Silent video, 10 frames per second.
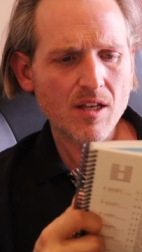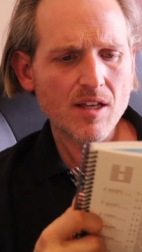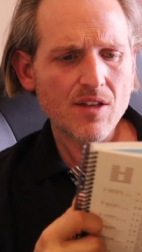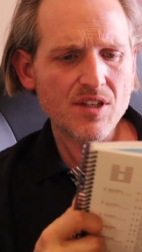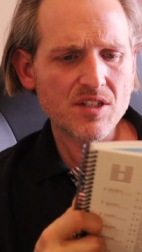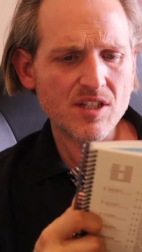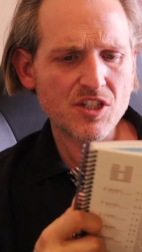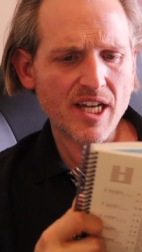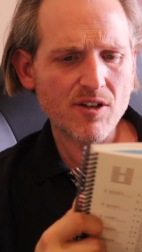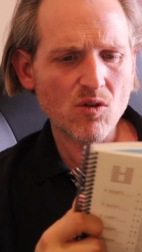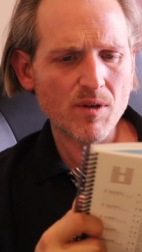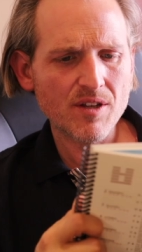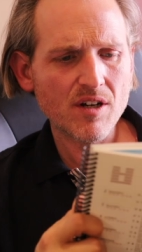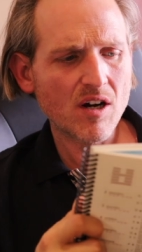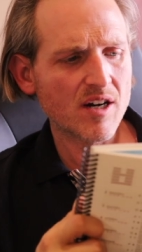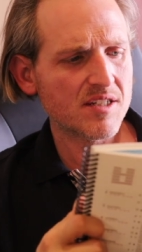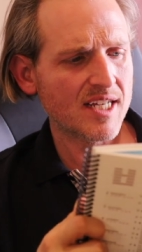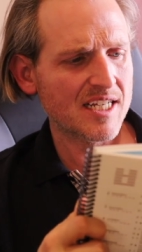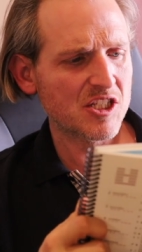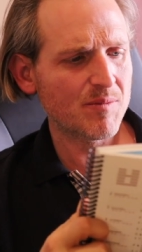This is a channel where the heart
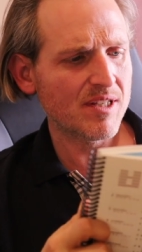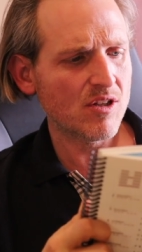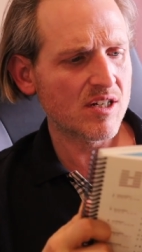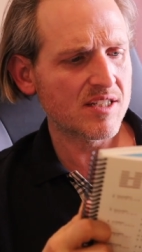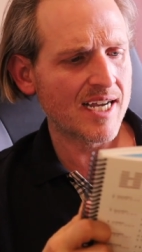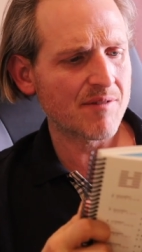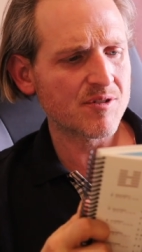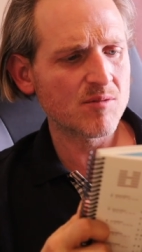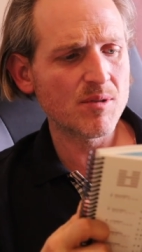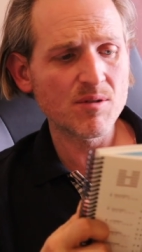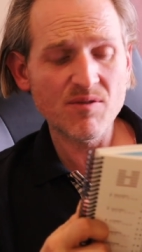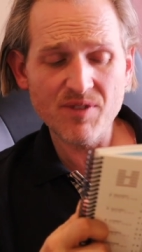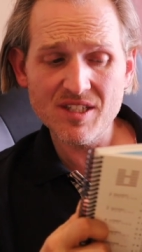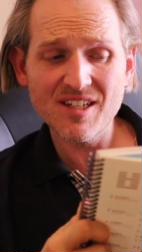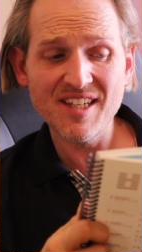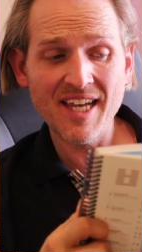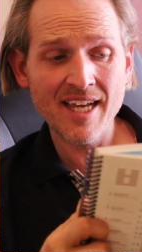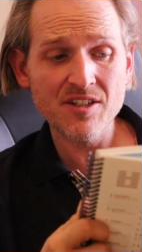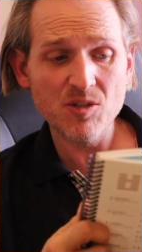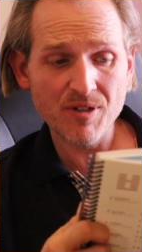has to be looked after both physically
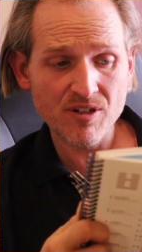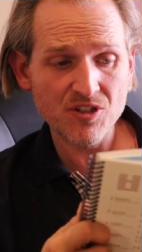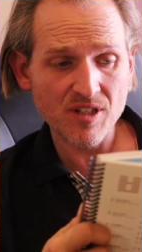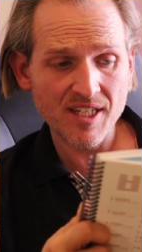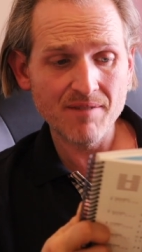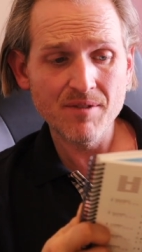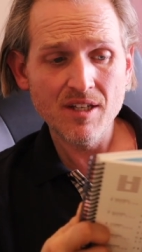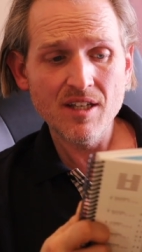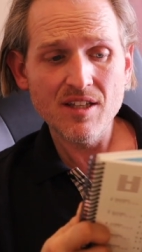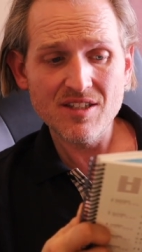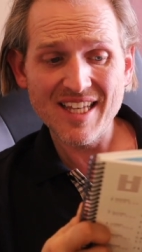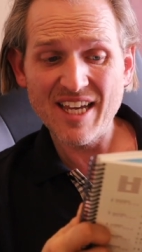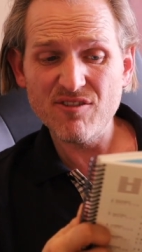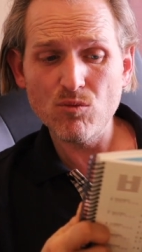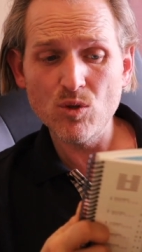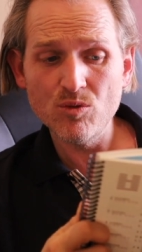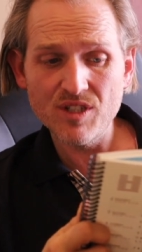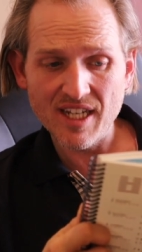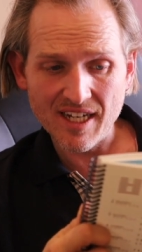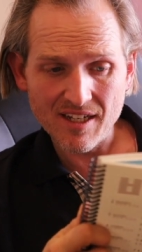and spiritually. It's the gate of
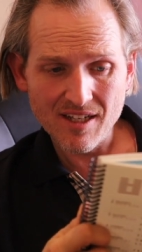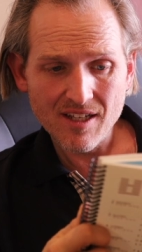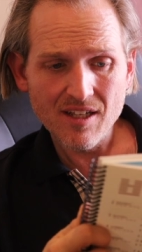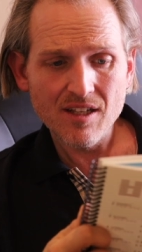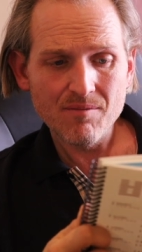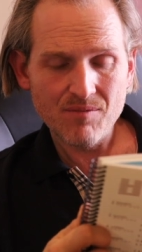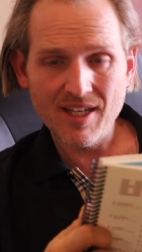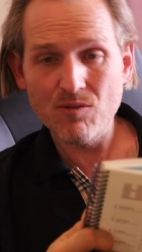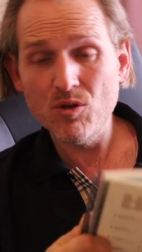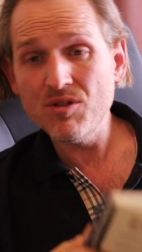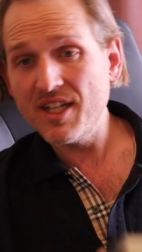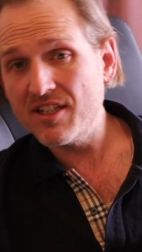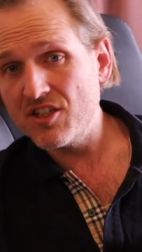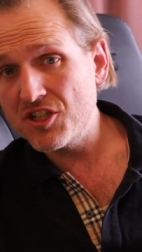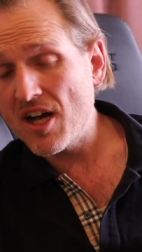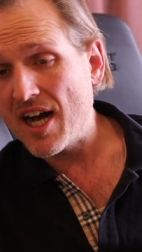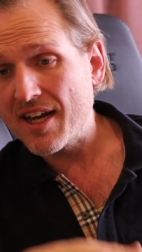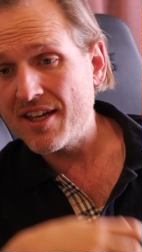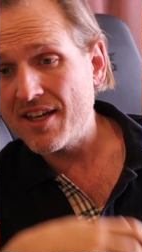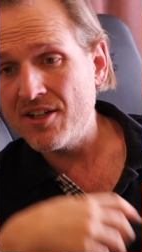wounding, yeah, wounding is a shock.
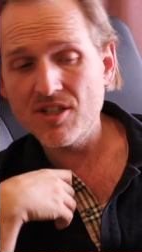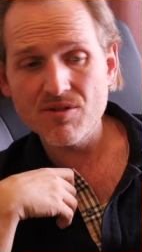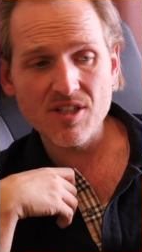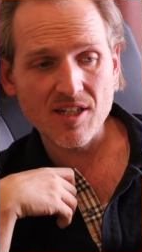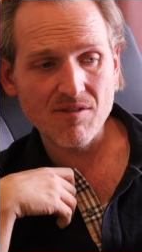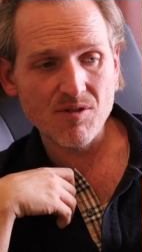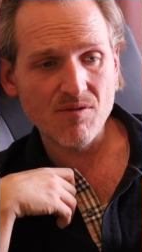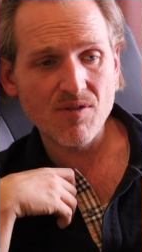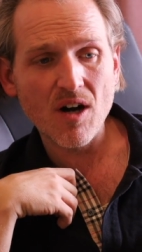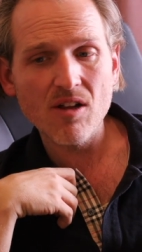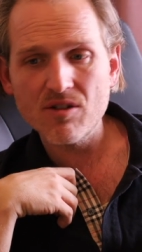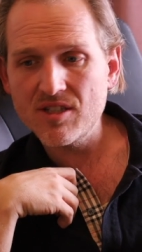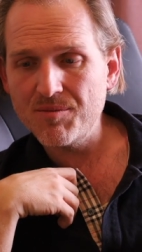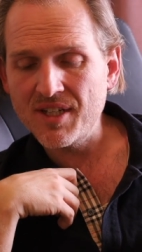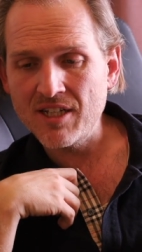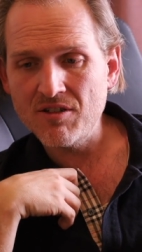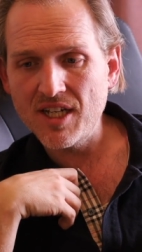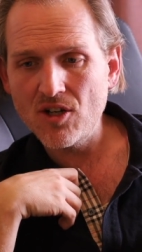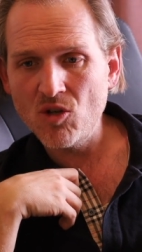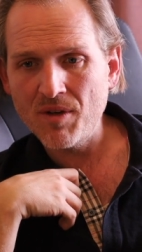You know, it's interesting. If you fall or something and you take
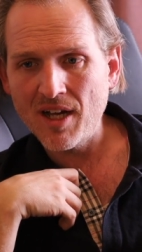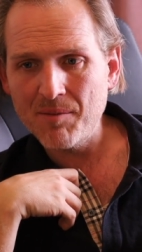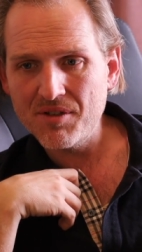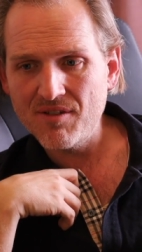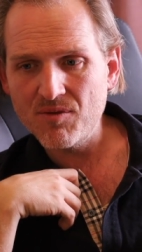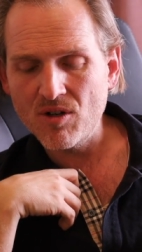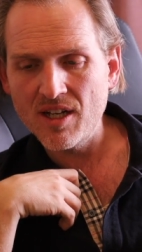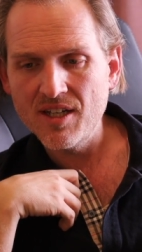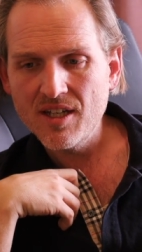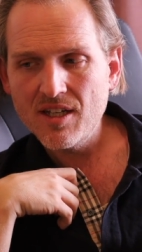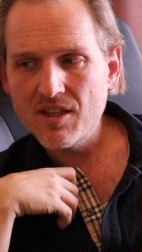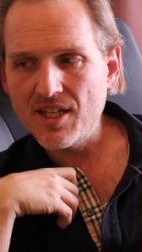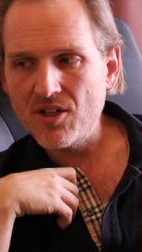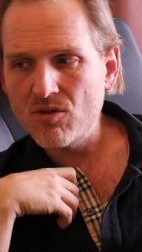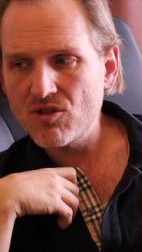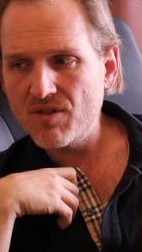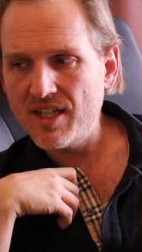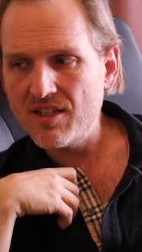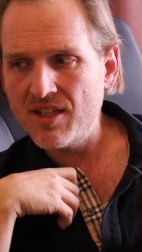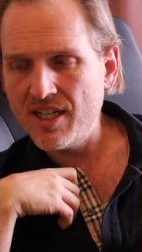homeopathy for it, they don't
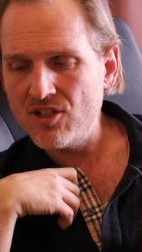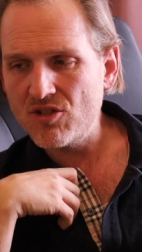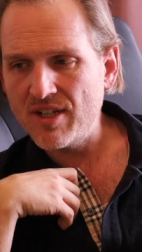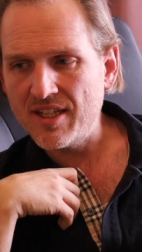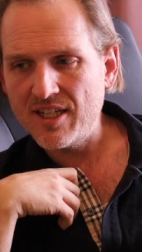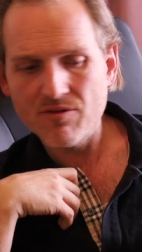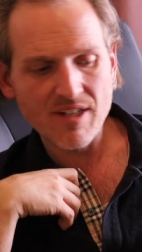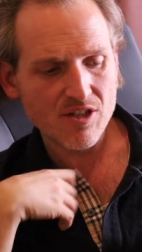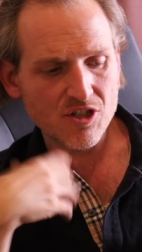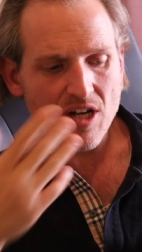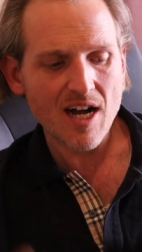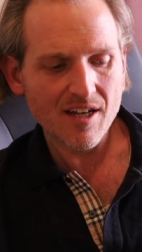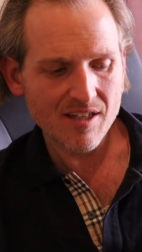treat the injury, they treat the shock.